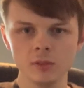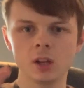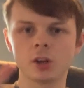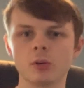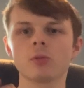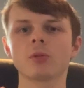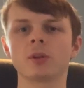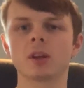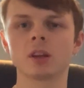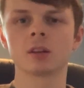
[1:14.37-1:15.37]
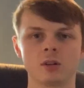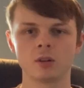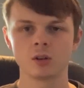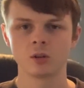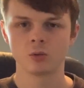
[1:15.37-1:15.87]
I know what you're thinking.
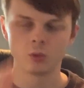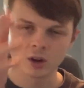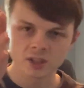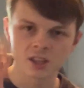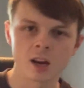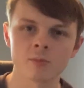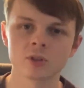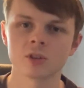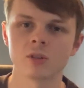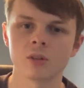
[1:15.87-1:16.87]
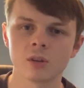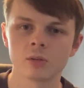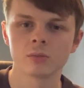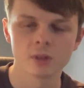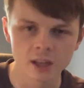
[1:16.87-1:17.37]
Why is the camera so low?
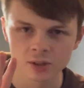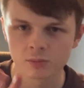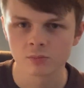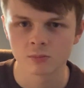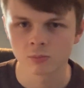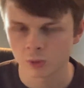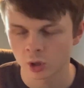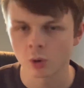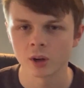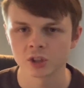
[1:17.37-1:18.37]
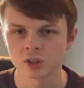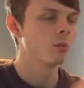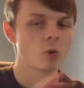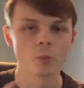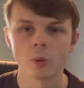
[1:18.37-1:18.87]
Next, good question.
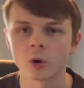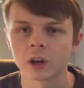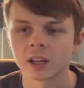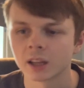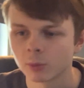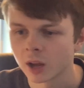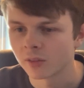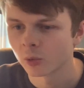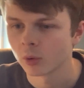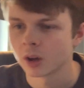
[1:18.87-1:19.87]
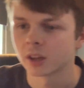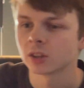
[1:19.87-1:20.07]
More importantly, we have it working.